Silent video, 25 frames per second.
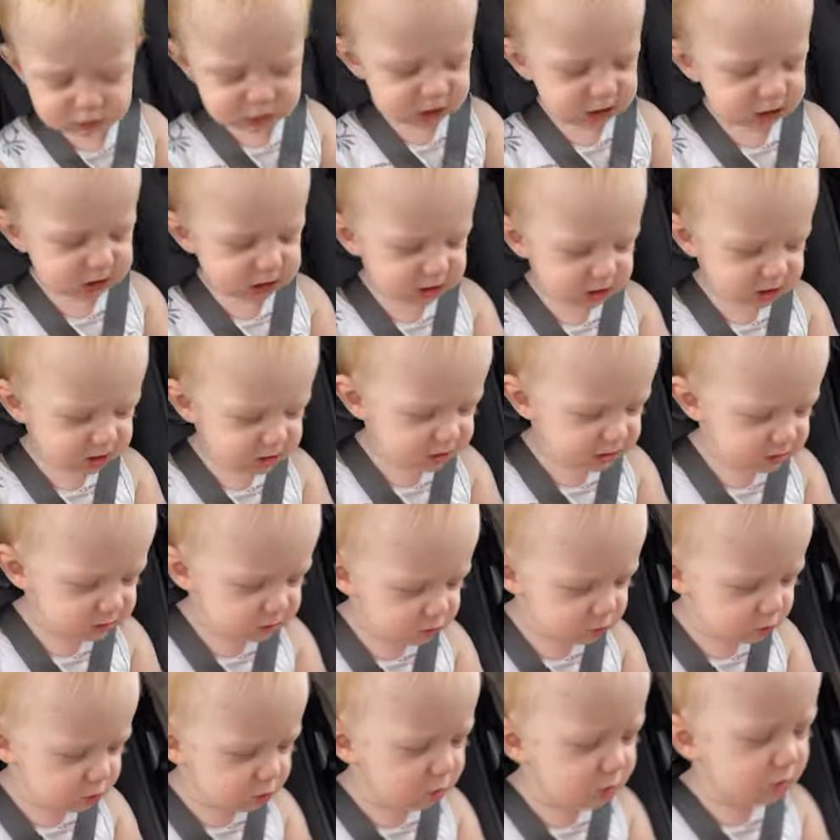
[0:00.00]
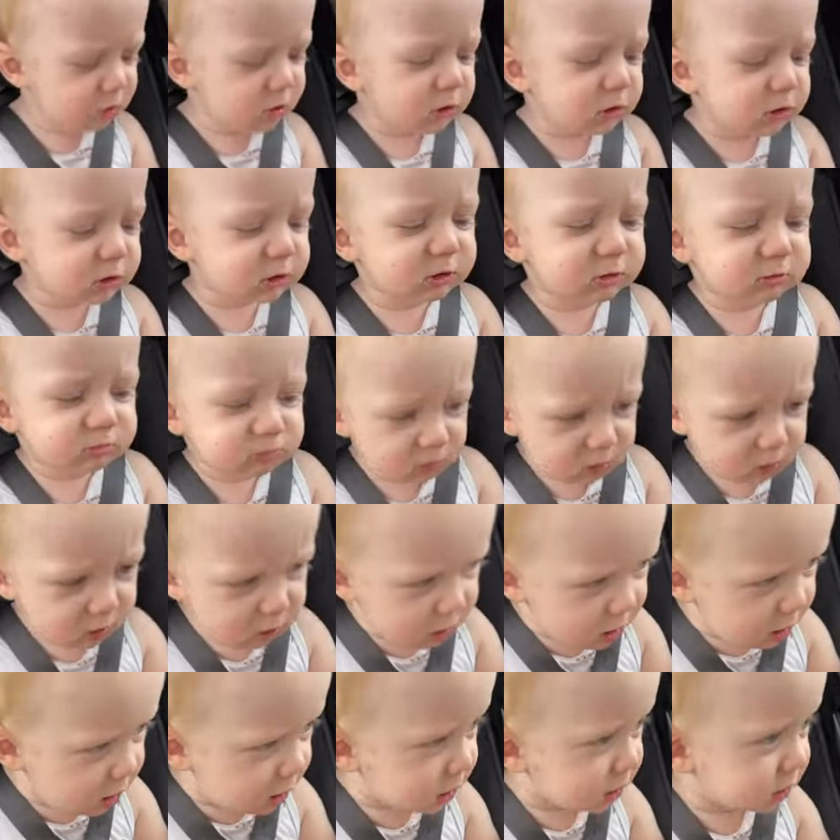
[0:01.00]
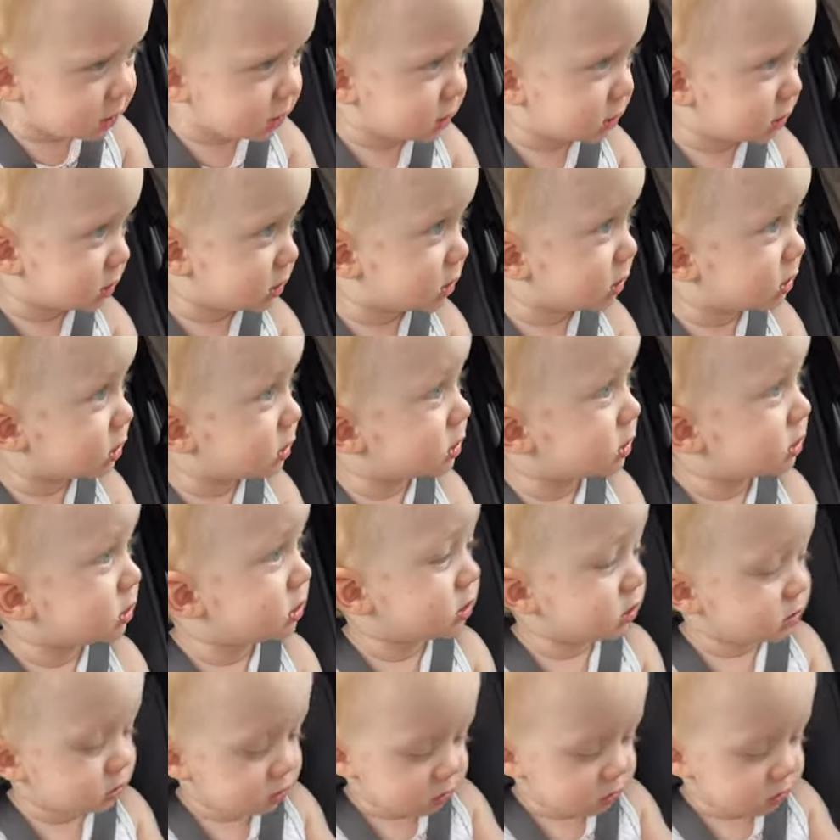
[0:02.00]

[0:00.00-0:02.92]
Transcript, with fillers: nice to run into Utah. We like Utah.